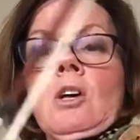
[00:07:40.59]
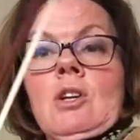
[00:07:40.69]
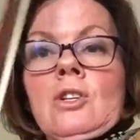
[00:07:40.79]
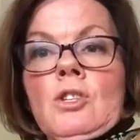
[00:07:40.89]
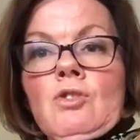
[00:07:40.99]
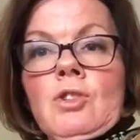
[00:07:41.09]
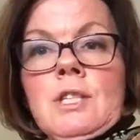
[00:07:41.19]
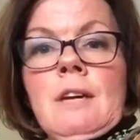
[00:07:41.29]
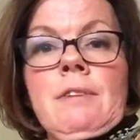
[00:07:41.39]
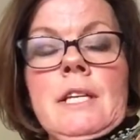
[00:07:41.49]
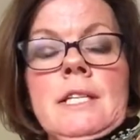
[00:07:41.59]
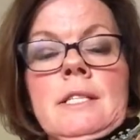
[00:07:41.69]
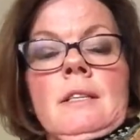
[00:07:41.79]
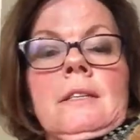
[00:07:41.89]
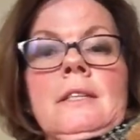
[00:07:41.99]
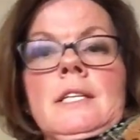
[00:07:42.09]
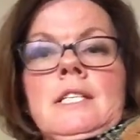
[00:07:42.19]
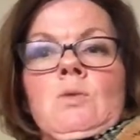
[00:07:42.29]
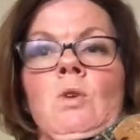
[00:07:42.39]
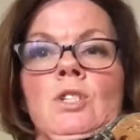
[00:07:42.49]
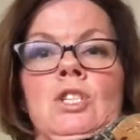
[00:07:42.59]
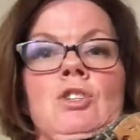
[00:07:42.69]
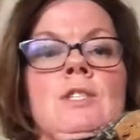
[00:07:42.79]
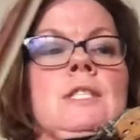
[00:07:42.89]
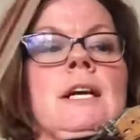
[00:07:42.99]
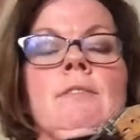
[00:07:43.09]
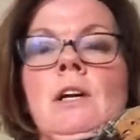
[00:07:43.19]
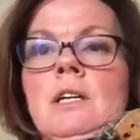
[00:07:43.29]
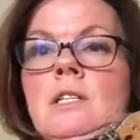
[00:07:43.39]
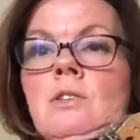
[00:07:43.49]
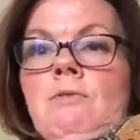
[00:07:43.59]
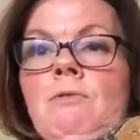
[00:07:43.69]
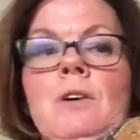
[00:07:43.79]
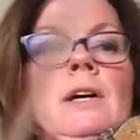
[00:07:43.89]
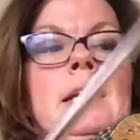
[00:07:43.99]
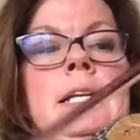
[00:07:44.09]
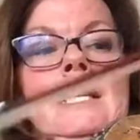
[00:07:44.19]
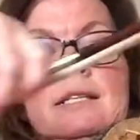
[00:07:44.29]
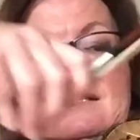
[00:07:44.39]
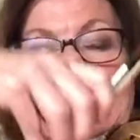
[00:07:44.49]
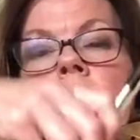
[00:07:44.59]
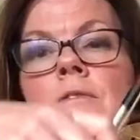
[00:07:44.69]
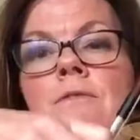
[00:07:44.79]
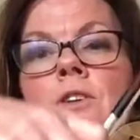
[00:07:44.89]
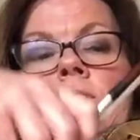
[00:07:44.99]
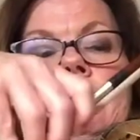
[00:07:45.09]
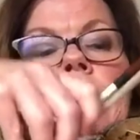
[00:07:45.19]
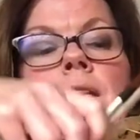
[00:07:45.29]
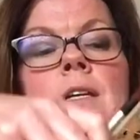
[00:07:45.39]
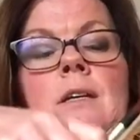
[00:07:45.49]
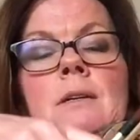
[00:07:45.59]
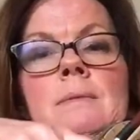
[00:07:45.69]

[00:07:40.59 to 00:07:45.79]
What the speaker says: So just have a listen. This is what it should sound like. So for violins, first finger,